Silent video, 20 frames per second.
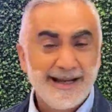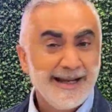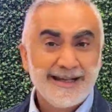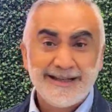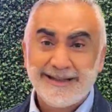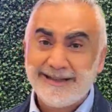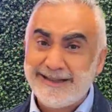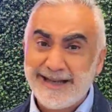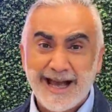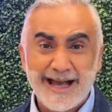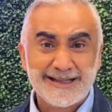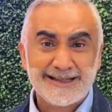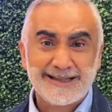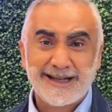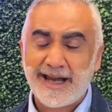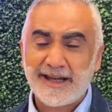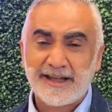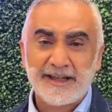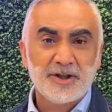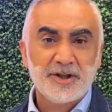Yes,
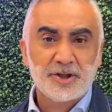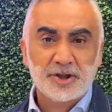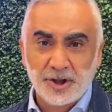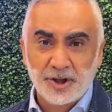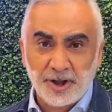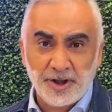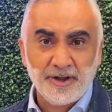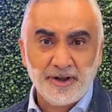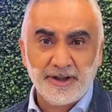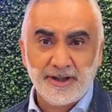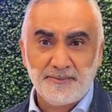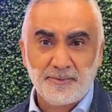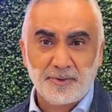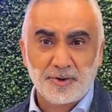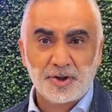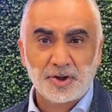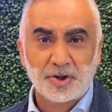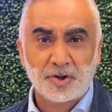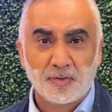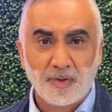I can certainly
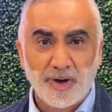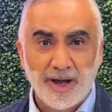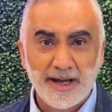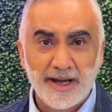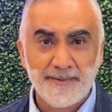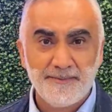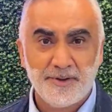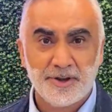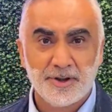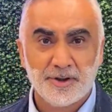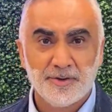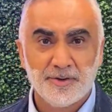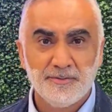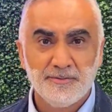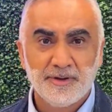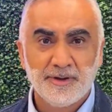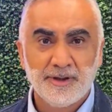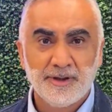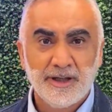prescribe you.